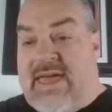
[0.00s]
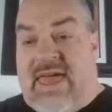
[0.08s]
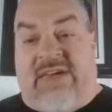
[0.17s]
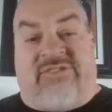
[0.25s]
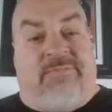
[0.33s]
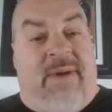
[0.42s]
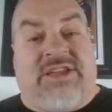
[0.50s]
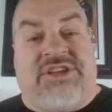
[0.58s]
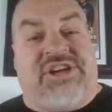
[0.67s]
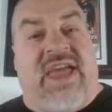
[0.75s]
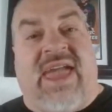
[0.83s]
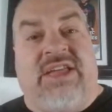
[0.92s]
expect
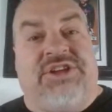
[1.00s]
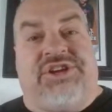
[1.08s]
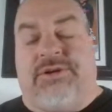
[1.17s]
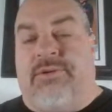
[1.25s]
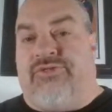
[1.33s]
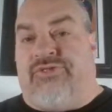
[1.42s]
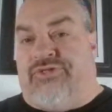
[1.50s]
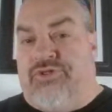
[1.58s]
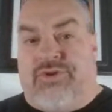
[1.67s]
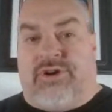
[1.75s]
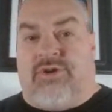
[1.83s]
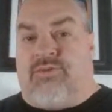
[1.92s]
change
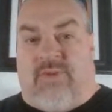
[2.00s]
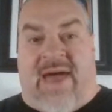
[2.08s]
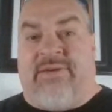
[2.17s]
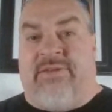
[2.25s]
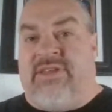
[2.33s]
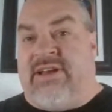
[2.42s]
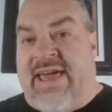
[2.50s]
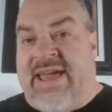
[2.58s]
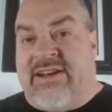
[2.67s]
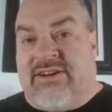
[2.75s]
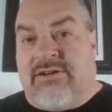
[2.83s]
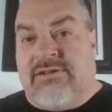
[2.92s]
sooner rather than
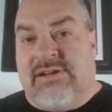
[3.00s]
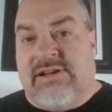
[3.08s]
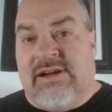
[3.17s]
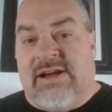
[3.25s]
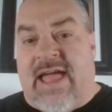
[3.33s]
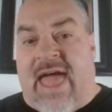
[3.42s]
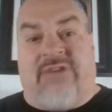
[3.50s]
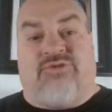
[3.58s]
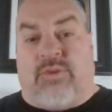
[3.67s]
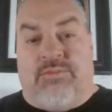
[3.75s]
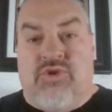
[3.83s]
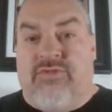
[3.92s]
later as
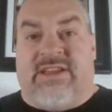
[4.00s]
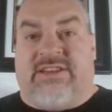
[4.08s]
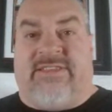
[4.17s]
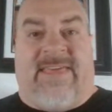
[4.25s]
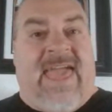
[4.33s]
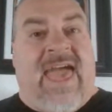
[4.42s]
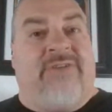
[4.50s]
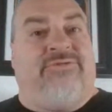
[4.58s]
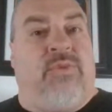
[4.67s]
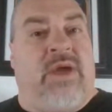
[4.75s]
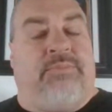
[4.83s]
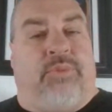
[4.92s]
we're moving to the
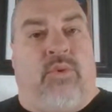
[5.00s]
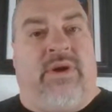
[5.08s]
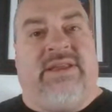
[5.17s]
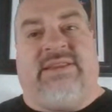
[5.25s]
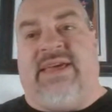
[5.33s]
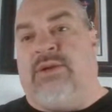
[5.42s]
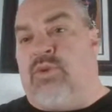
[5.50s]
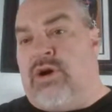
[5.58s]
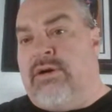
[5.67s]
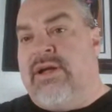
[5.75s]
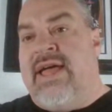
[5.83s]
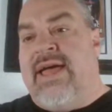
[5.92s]
halfway point and
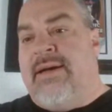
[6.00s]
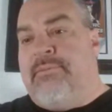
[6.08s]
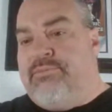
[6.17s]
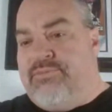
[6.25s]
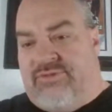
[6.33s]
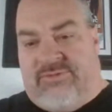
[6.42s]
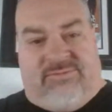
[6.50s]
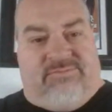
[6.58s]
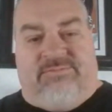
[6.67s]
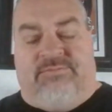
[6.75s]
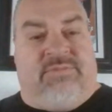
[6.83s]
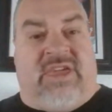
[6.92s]
we're
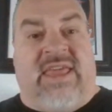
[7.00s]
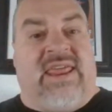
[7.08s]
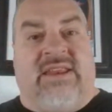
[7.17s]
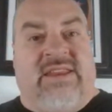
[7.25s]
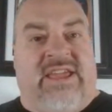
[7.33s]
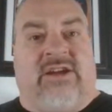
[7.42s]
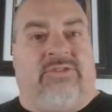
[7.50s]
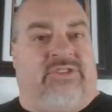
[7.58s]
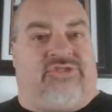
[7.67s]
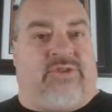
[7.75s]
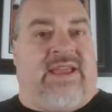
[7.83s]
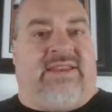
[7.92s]
getting near the
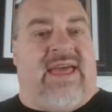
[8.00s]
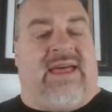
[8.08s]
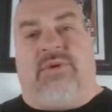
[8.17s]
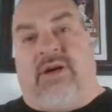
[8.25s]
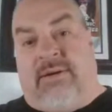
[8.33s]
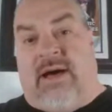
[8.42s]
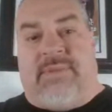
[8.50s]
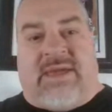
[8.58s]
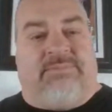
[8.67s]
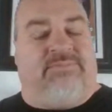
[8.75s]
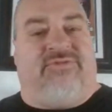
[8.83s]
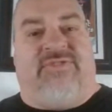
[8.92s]
trade debt. Well, I
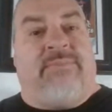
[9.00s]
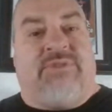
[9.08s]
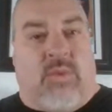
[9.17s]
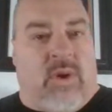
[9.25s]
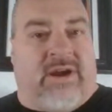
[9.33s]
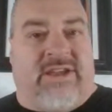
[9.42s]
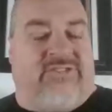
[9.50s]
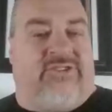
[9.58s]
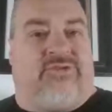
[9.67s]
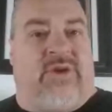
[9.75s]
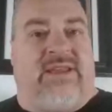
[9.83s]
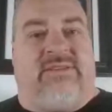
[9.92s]
mean, February is the
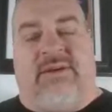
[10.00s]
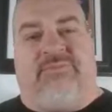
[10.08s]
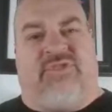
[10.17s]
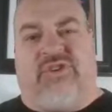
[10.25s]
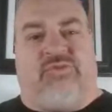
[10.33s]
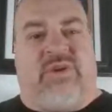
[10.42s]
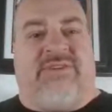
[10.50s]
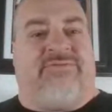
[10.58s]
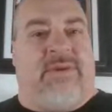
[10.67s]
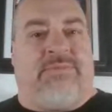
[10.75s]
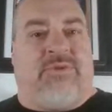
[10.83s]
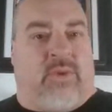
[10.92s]
trade, the first week of
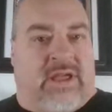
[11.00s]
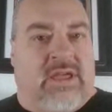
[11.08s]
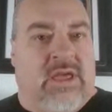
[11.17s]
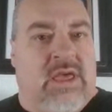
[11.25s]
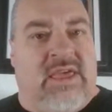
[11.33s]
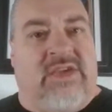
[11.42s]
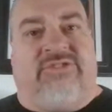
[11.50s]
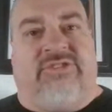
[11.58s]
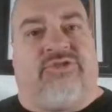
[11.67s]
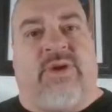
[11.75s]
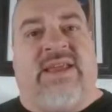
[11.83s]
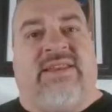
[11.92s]
February is the
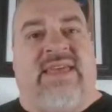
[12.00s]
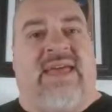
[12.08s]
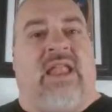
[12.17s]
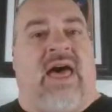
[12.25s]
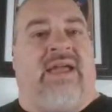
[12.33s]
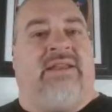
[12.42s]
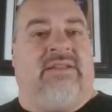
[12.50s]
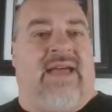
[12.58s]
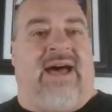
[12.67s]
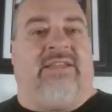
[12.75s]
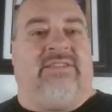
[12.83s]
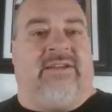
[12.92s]
trade deadline
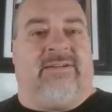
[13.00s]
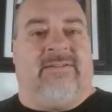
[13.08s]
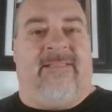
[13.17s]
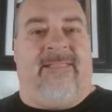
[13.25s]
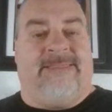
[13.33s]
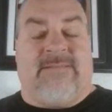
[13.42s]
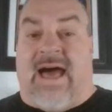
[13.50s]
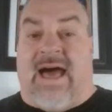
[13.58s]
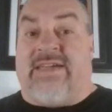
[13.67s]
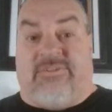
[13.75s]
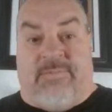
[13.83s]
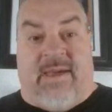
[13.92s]
out there. I
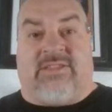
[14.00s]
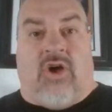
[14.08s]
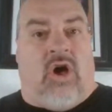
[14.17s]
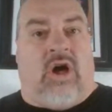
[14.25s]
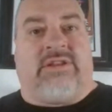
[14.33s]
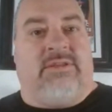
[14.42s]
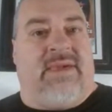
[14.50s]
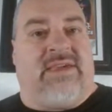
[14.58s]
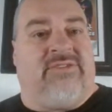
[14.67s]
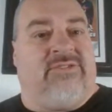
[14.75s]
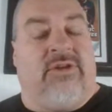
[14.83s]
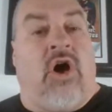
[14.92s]
expect the Hawk to
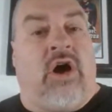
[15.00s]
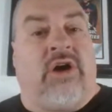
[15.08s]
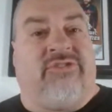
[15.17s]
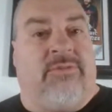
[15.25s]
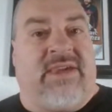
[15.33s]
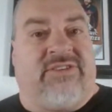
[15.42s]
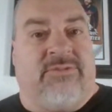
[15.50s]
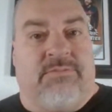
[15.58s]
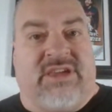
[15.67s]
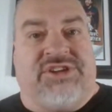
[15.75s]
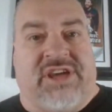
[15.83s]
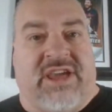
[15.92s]
make the Hawks to make some
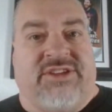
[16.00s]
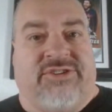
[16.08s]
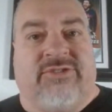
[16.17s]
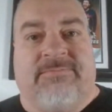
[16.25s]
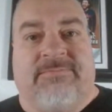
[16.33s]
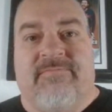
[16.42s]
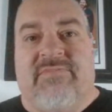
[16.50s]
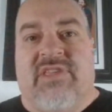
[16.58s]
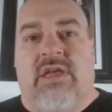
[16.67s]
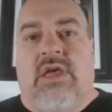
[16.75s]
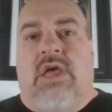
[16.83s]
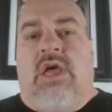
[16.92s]
big changes.
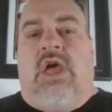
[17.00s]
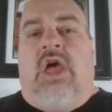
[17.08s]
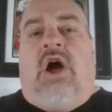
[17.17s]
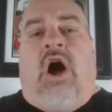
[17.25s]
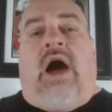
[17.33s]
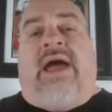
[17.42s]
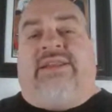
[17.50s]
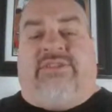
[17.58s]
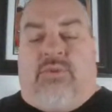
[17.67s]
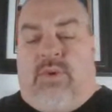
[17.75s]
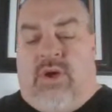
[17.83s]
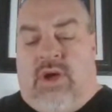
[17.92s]
All right,
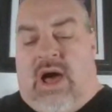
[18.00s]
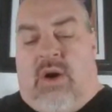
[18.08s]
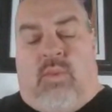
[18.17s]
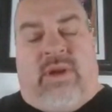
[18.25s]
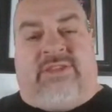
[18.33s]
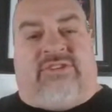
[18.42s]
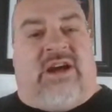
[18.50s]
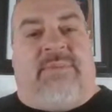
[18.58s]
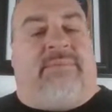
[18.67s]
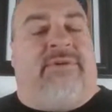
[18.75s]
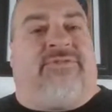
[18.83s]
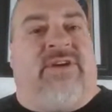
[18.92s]
we uh, want to talk
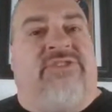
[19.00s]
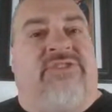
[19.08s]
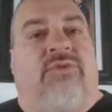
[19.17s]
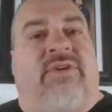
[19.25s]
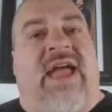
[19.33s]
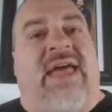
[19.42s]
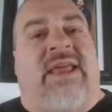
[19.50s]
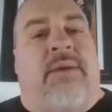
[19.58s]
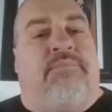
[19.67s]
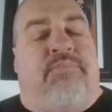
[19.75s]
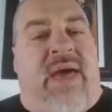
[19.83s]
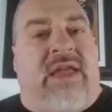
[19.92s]
about my friends over at
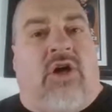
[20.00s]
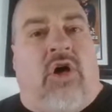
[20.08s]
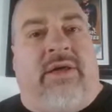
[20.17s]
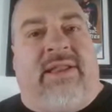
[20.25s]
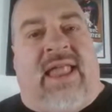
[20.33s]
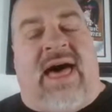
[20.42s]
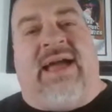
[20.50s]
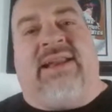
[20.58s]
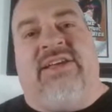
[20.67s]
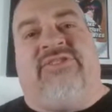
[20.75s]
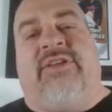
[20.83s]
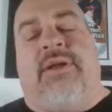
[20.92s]
Bet Online.
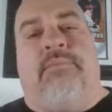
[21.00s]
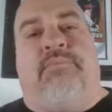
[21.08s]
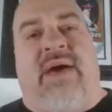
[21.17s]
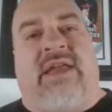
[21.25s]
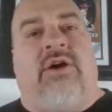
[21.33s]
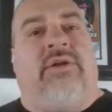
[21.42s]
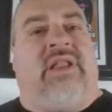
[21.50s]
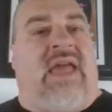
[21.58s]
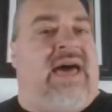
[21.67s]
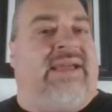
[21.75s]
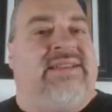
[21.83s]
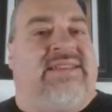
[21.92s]
Listen,
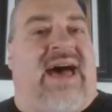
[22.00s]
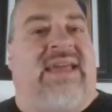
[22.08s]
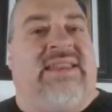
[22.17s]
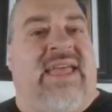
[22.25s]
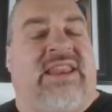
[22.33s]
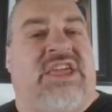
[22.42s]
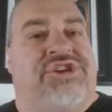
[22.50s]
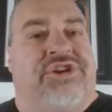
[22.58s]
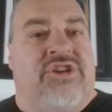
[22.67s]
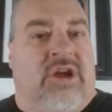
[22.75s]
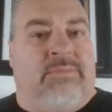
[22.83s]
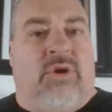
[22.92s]
betonline.net is your
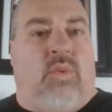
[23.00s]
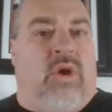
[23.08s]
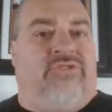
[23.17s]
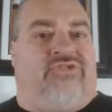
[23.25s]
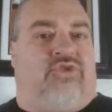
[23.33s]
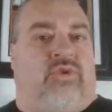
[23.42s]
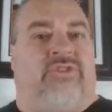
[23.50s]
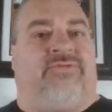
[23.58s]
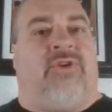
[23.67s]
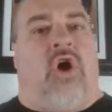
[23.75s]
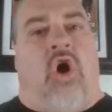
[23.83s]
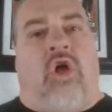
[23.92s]
number one source
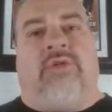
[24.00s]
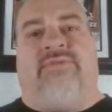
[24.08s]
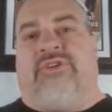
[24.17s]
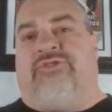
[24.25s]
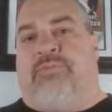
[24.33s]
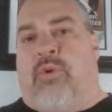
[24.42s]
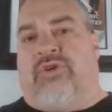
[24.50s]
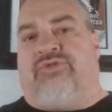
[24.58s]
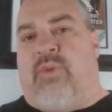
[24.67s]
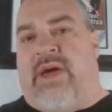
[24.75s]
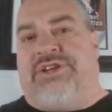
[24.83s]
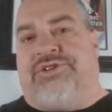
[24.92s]
for all of your
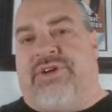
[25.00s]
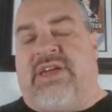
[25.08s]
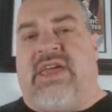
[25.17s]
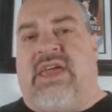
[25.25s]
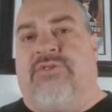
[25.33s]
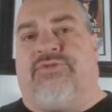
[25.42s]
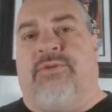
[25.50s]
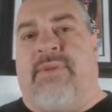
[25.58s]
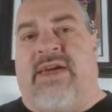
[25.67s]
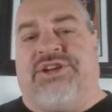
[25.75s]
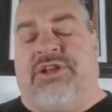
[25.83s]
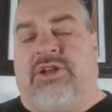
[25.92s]
sports wagering
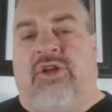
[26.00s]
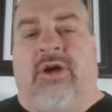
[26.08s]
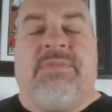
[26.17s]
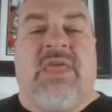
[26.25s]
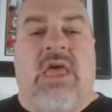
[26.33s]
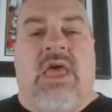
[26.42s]
information. Look,